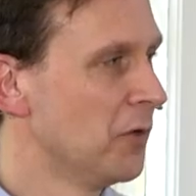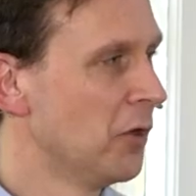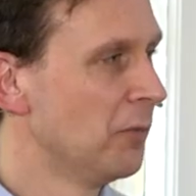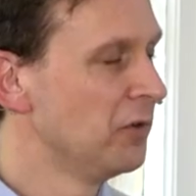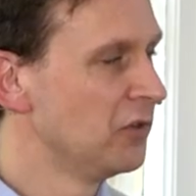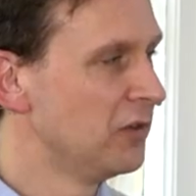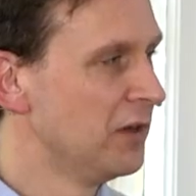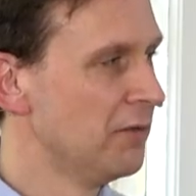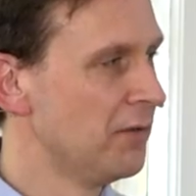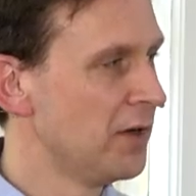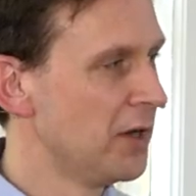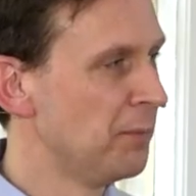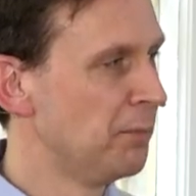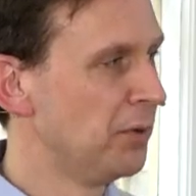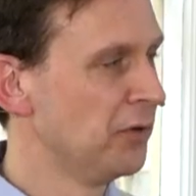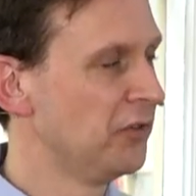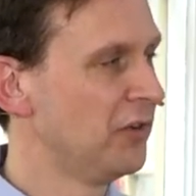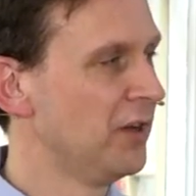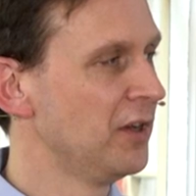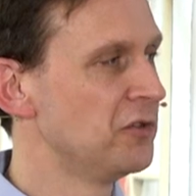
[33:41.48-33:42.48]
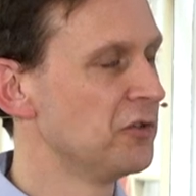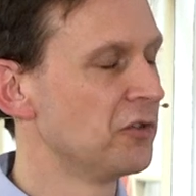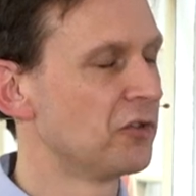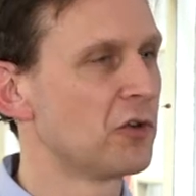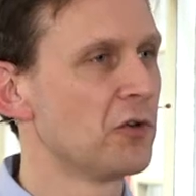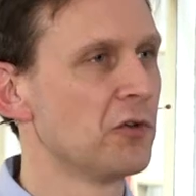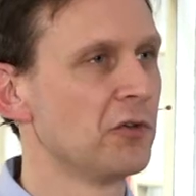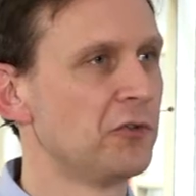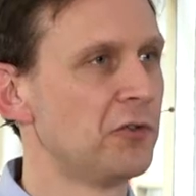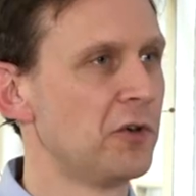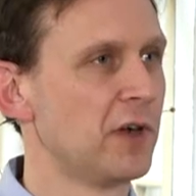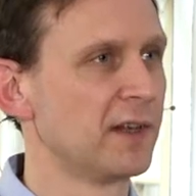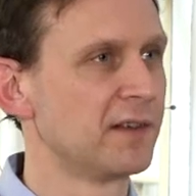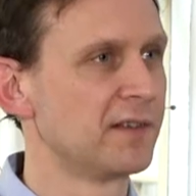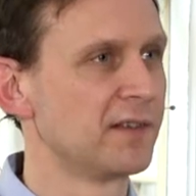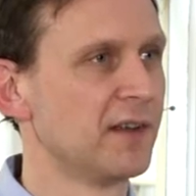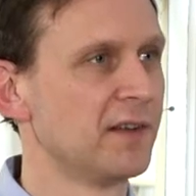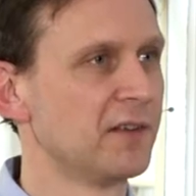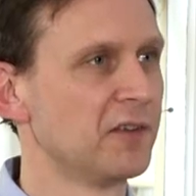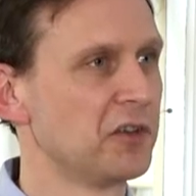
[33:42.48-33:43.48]
obviously very prestigious
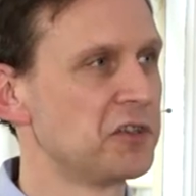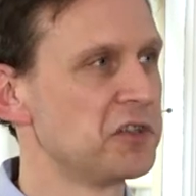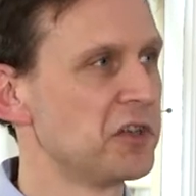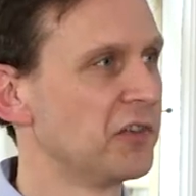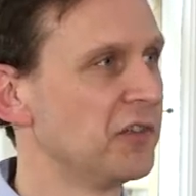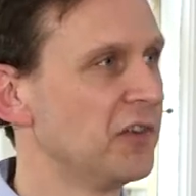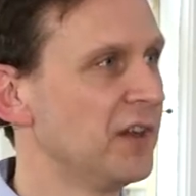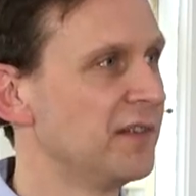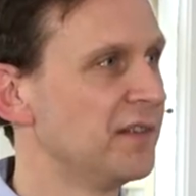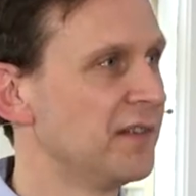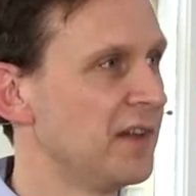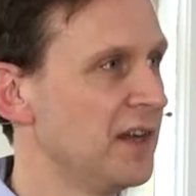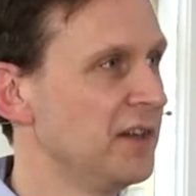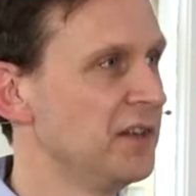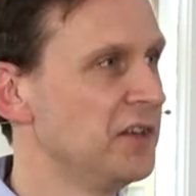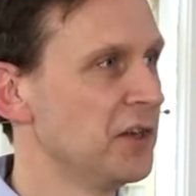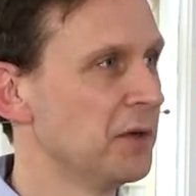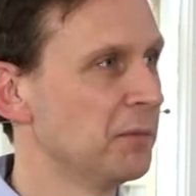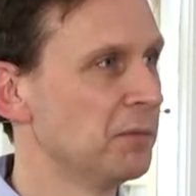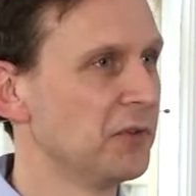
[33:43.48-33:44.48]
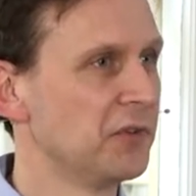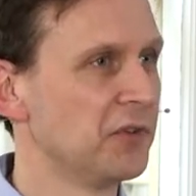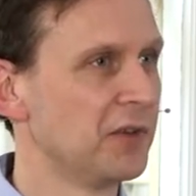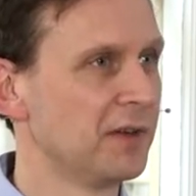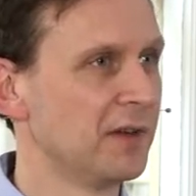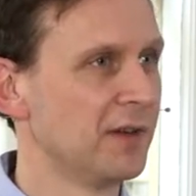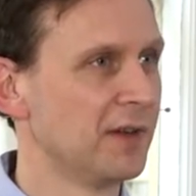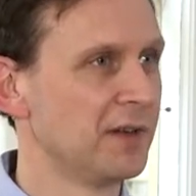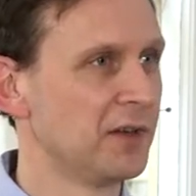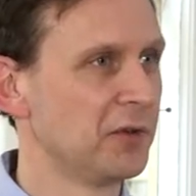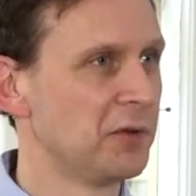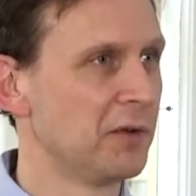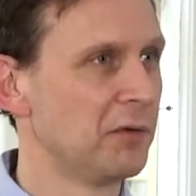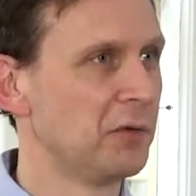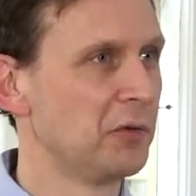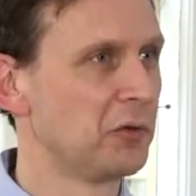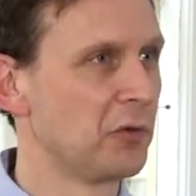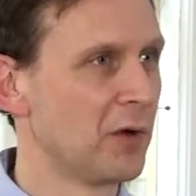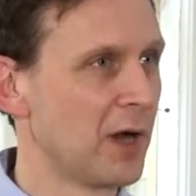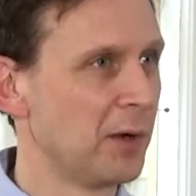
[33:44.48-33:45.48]
contracts, such as these stadiums uh, that you
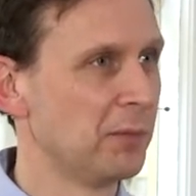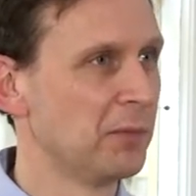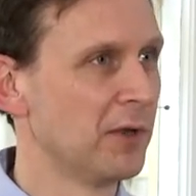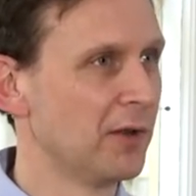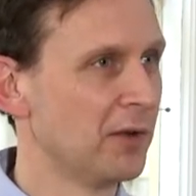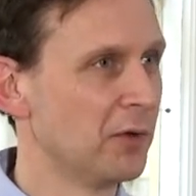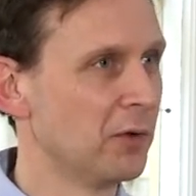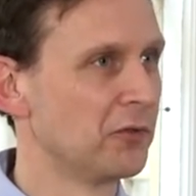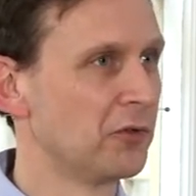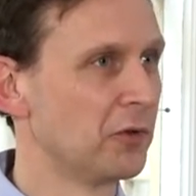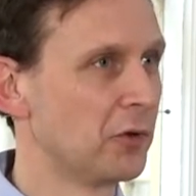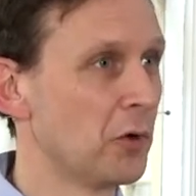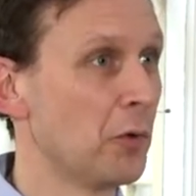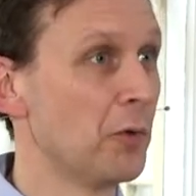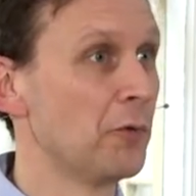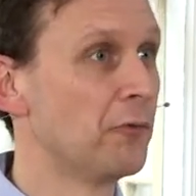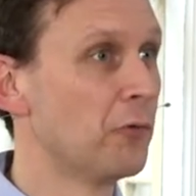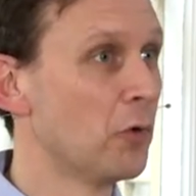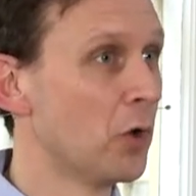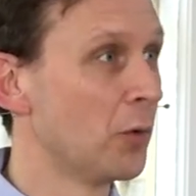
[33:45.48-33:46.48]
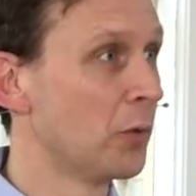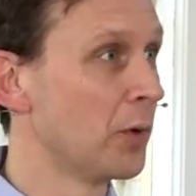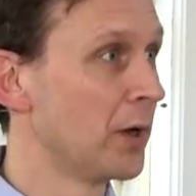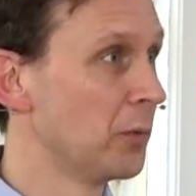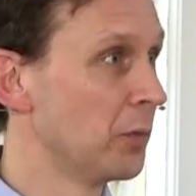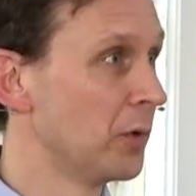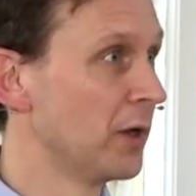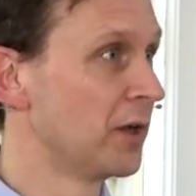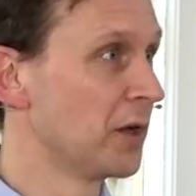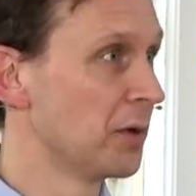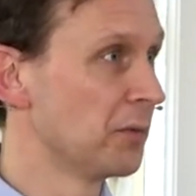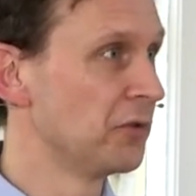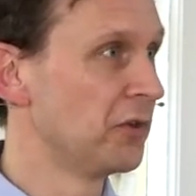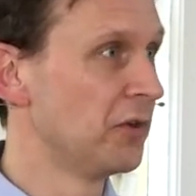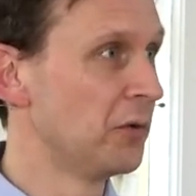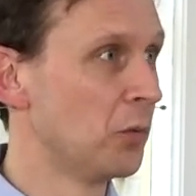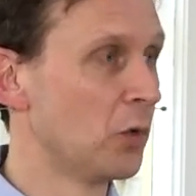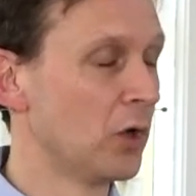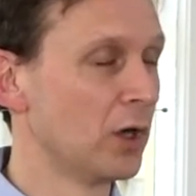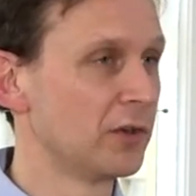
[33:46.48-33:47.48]
described, and also going forward when it comes to
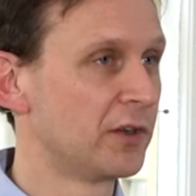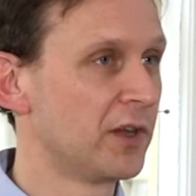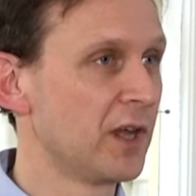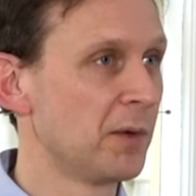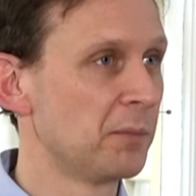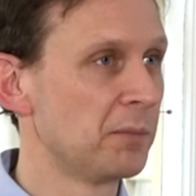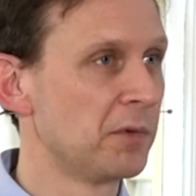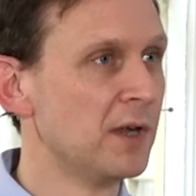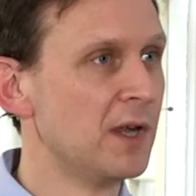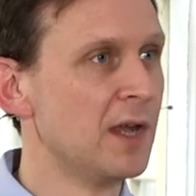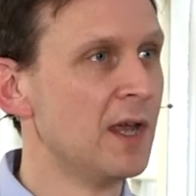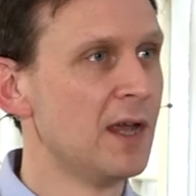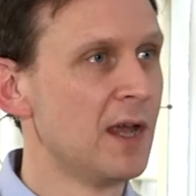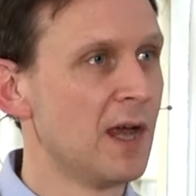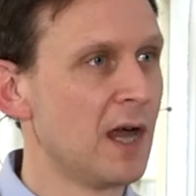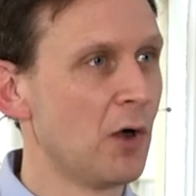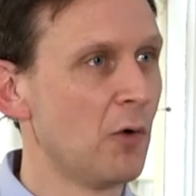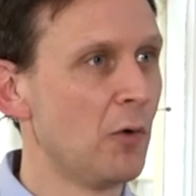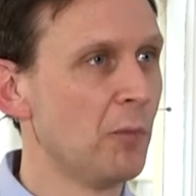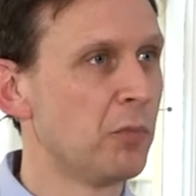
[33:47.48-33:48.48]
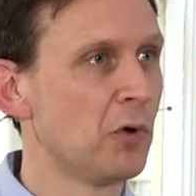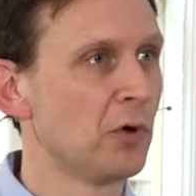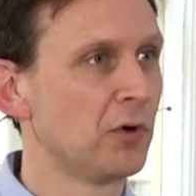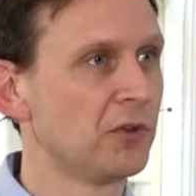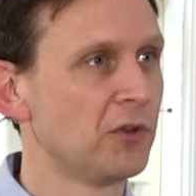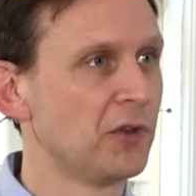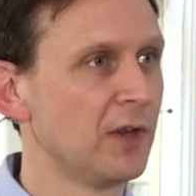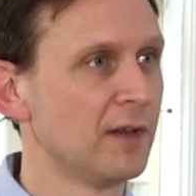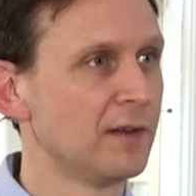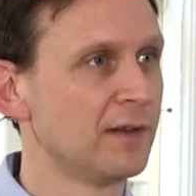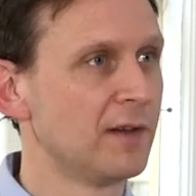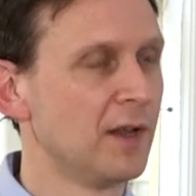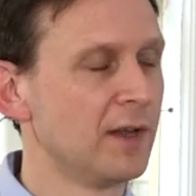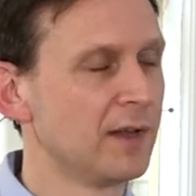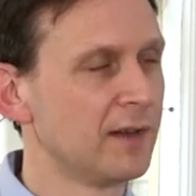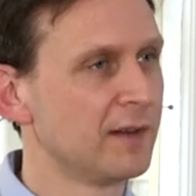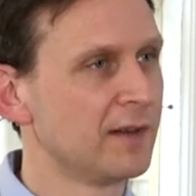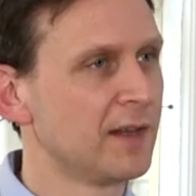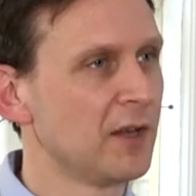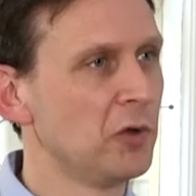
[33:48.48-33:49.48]
the World Cup, how important
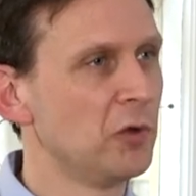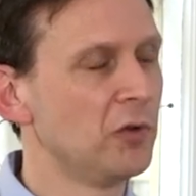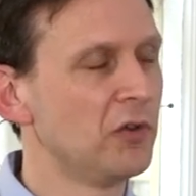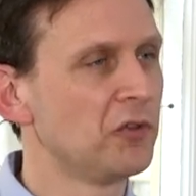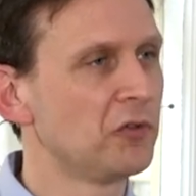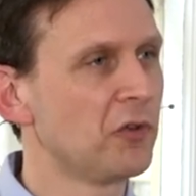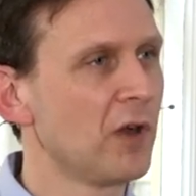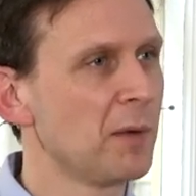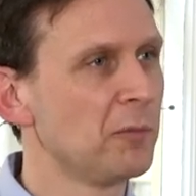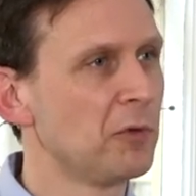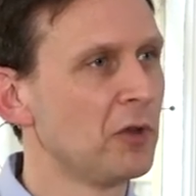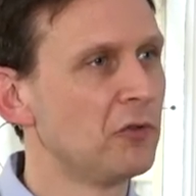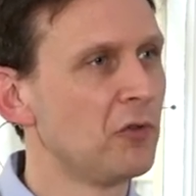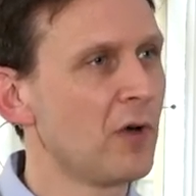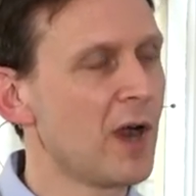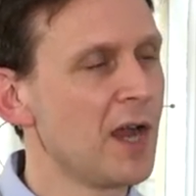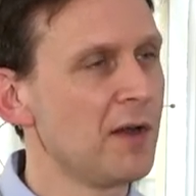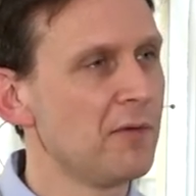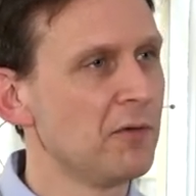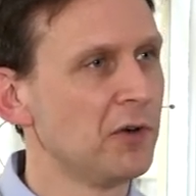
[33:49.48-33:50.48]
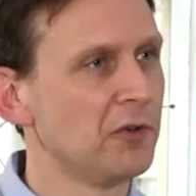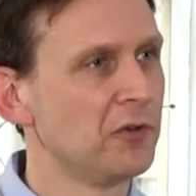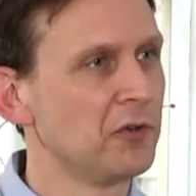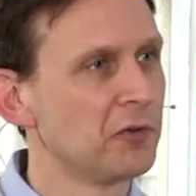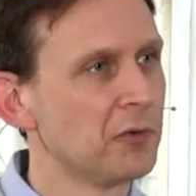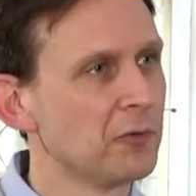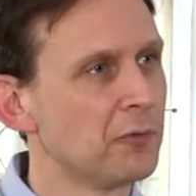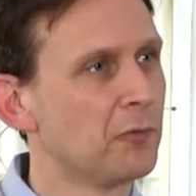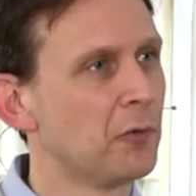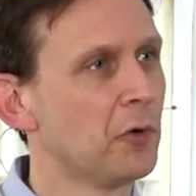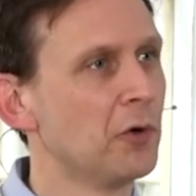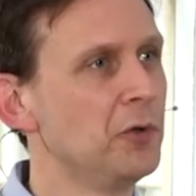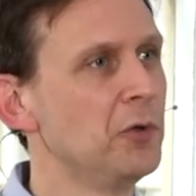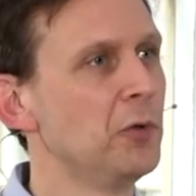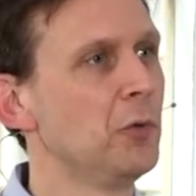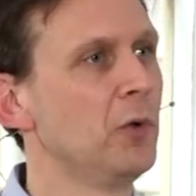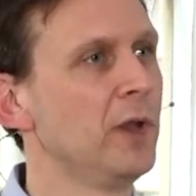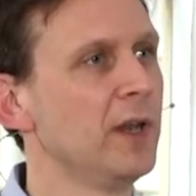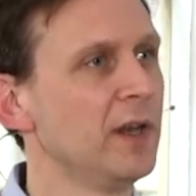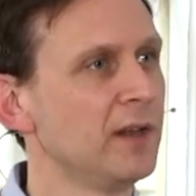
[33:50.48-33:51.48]
can you describe the drivers for
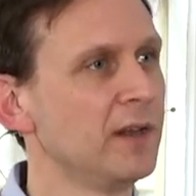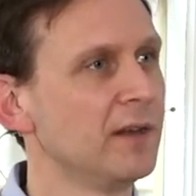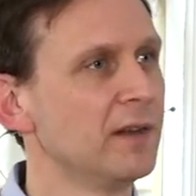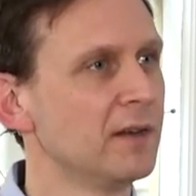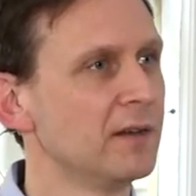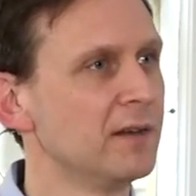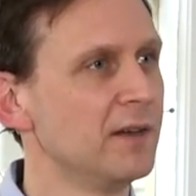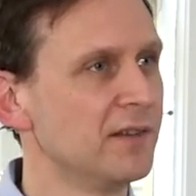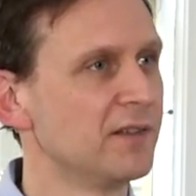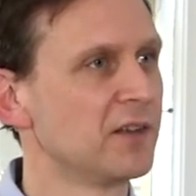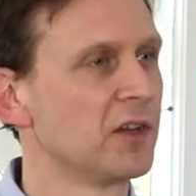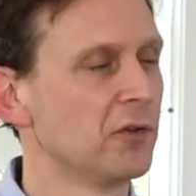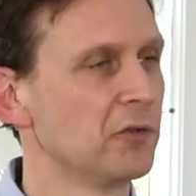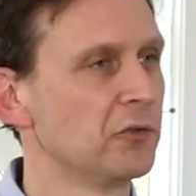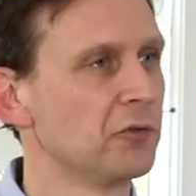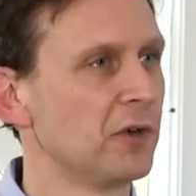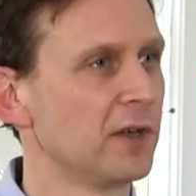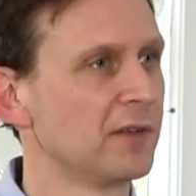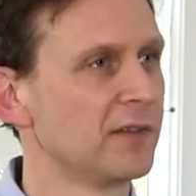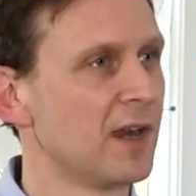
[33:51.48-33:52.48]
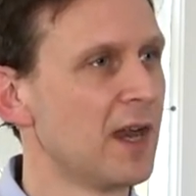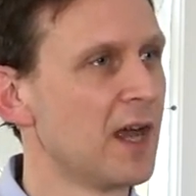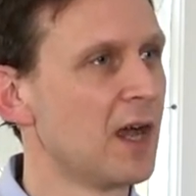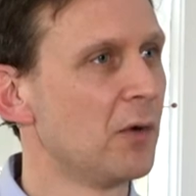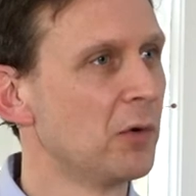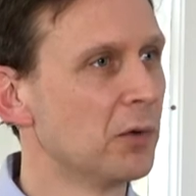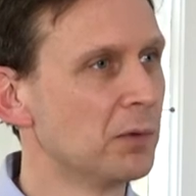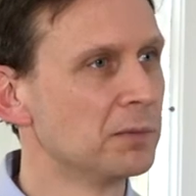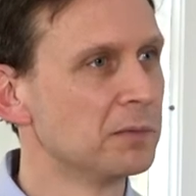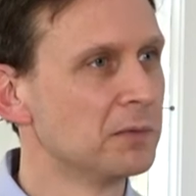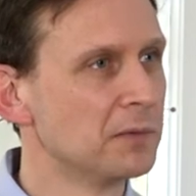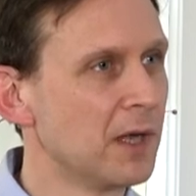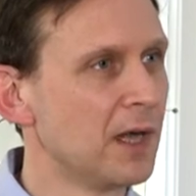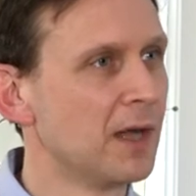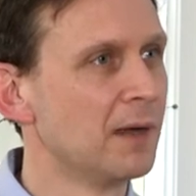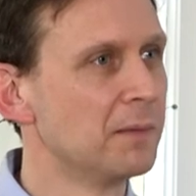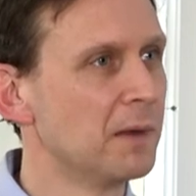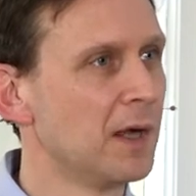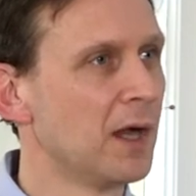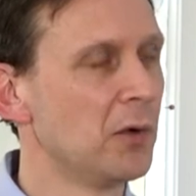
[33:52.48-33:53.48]
you winning these contracts and how
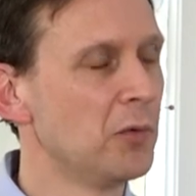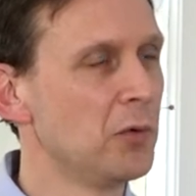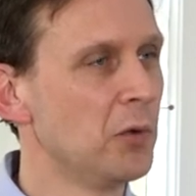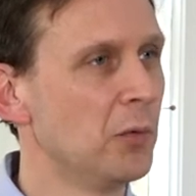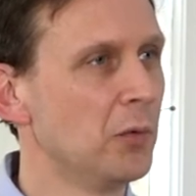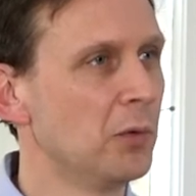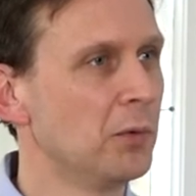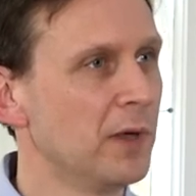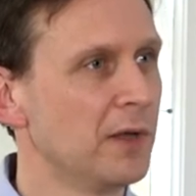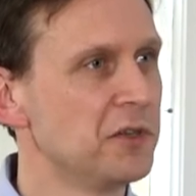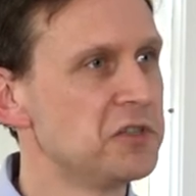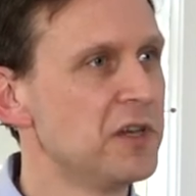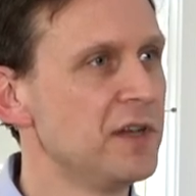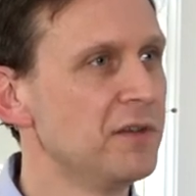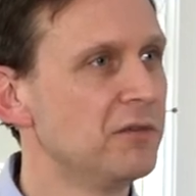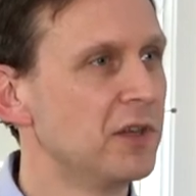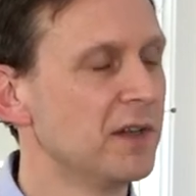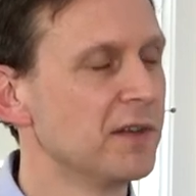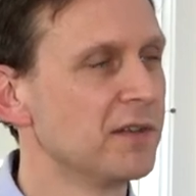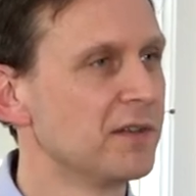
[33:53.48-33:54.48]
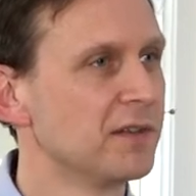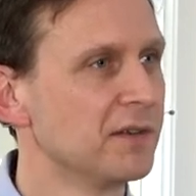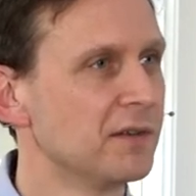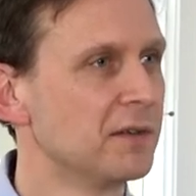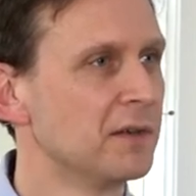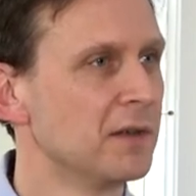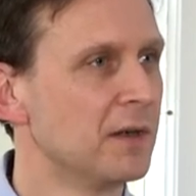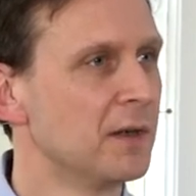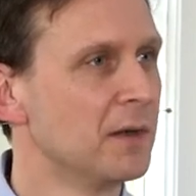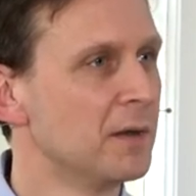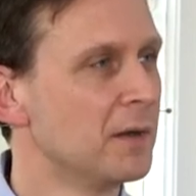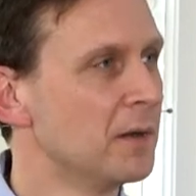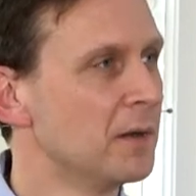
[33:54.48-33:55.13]
how you achieved this? I, let